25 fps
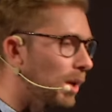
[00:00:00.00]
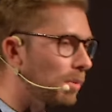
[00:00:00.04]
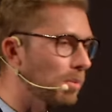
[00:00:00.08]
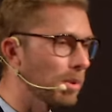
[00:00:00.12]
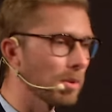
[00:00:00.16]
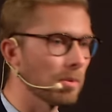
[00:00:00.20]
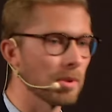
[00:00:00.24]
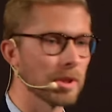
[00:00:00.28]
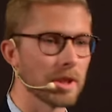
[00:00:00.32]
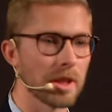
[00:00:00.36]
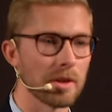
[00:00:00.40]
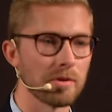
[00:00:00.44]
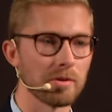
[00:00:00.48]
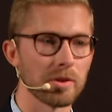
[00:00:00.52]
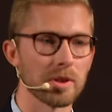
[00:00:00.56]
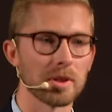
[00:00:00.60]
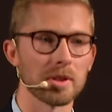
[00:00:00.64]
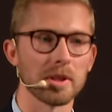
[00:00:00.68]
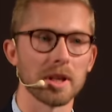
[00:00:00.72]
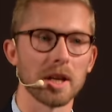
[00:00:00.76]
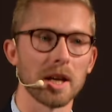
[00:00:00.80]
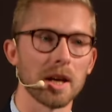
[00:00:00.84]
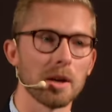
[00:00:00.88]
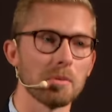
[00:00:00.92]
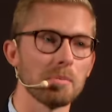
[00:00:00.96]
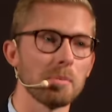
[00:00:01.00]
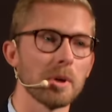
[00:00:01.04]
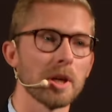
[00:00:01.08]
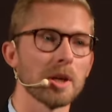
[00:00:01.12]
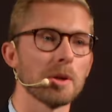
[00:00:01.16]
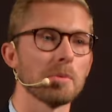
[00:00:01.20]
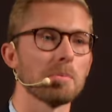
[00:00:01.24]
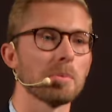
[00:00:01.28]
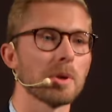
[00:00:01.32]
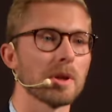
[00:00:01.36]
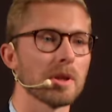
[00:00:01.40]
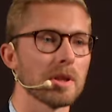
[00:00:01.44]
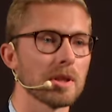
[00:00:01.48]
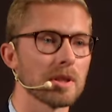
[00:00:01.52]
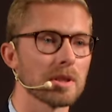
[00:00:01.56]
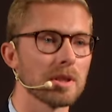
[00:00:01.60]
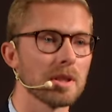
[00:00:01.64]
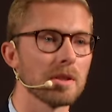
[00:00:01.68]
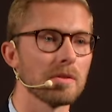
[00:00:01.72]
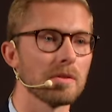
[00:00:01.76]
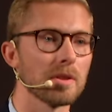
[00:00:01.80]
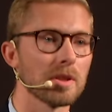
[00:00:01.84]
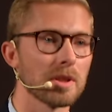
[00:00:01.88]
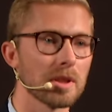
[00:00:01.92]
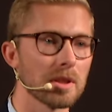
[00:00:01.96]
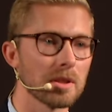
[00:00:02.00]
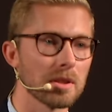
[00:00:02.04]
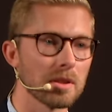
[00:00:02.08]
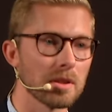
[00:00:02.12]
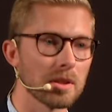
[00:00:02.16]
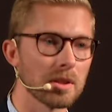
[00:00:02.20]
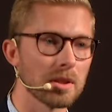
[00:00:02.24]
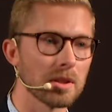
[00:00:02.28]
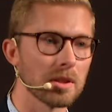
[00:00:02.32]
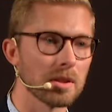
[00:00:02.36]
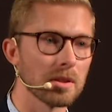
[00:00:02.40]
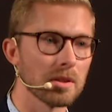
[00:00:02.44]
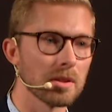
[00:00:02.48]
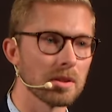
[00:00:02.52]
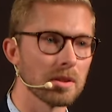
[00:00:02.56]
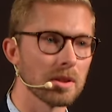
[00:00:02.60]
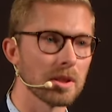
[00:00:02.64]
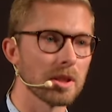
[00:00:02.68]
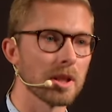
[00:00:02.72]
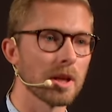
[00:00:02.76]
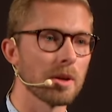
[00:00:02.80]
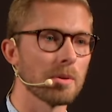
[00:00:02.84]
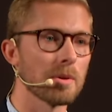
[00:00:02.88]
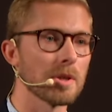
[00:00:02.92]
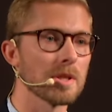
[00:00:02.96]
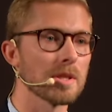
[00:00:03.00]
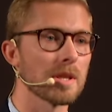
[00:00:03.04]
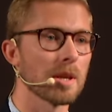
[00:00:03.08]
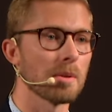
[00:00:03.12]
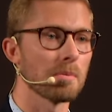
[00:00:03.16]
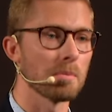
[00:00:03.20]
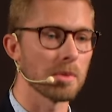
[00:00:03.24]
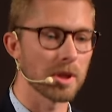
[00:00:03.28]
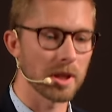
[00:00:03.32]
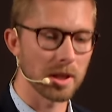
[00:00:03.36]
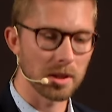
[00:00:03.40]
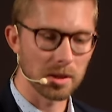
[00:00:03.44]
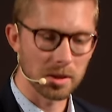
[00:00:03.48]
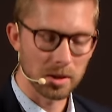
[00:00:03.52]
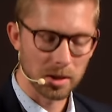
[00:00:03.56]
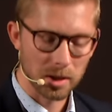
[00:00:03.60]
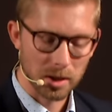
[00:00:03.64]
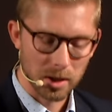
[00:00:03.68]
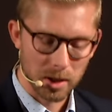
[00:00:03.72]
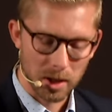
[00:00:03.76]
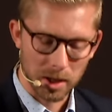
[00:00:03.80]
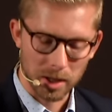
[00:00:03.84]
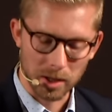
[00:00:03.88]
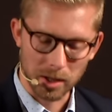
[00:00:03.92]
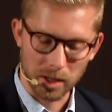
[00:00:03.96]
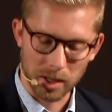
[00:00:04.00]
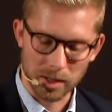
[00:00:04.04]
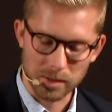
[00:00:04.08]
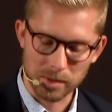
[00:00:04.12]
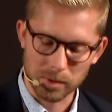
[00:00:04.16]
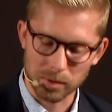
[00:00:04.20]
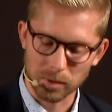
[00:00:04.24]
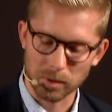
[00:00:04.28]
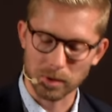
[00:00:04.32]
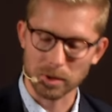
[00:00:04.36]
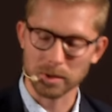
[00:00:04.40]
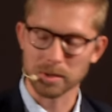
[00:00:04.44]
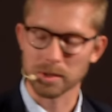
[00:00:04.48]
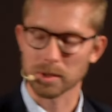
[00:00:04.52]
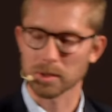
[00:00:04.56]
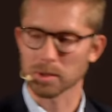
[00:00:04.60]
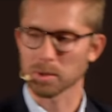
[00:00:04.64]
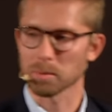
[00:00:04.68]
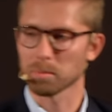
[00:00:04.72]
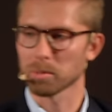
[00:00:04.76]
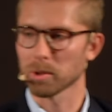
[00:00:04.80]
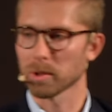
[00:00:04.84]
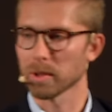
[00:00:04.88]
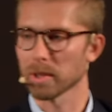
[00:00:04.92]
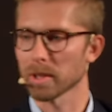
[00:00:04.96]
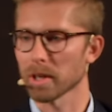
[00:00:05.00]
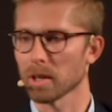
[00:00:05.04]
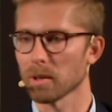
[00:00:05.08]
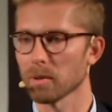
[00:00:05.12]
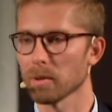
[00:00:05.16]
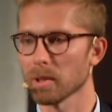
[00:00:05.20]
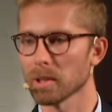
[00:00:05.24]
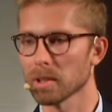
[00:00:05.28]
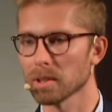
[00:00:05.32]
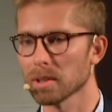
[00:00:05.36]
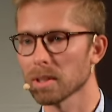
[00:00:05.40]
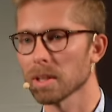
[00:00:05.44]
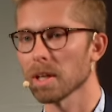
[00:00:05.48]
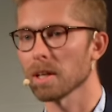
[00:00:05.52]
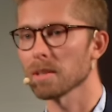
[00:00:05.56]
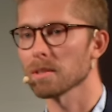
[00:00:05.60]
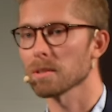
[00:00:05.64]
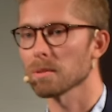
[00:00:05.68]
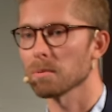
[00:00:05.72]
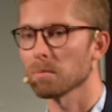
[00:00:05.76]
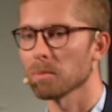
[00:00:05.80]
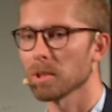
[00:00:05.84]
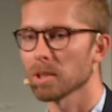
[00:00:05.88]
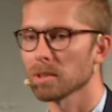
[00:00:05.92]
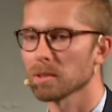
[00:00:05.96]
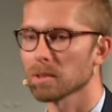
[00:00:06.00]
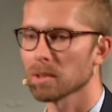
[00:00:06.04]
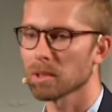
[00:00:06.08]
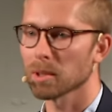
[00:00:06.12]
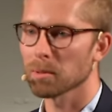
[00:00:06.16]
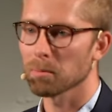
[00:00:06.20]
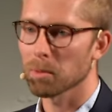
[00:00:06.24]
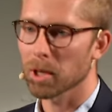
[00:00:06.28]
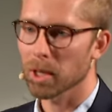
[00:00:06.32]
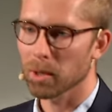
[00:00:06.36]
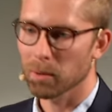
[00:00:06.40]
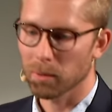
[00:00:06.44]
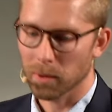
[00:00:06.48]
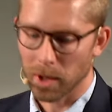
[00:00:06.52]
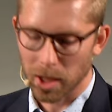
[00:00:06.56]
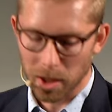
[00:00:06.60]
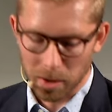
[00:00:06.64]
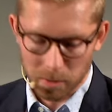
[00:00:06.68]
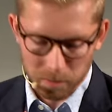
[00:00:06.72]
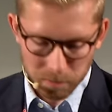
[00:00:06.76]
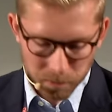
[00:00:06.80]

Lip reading: we will definitely have better productivity in our assembly, and that'll also support our customers in a better way.